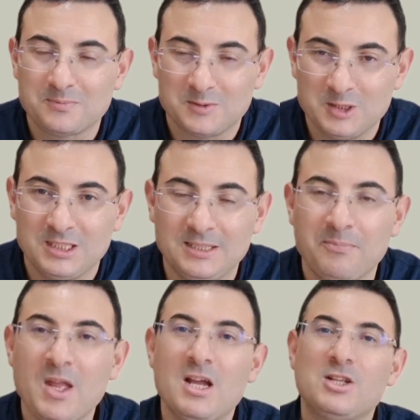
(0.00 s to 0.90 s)
You see?
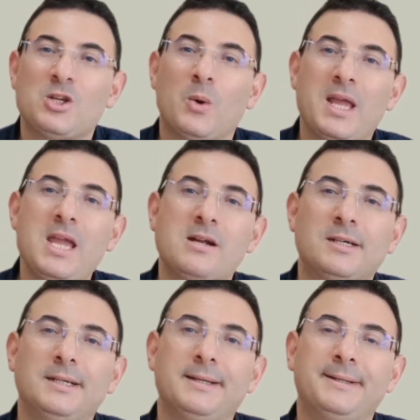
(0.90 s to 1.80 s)
So
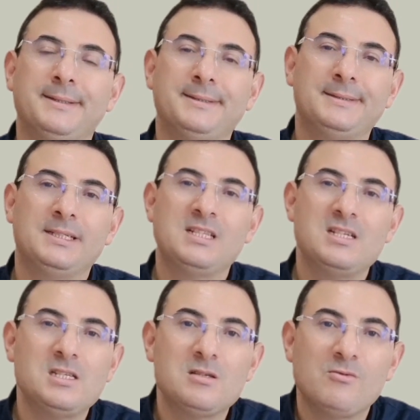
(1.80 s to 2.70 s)
here, in
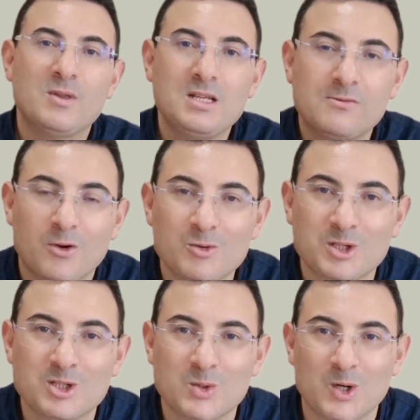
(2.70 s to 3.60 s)
these
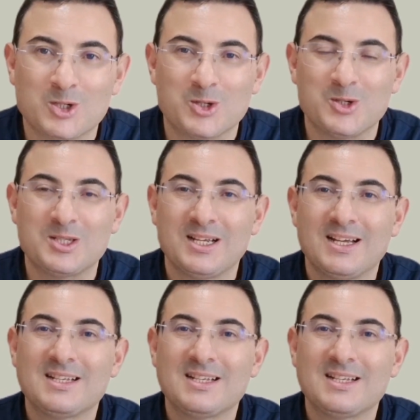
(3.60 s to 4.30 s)
frozen structures,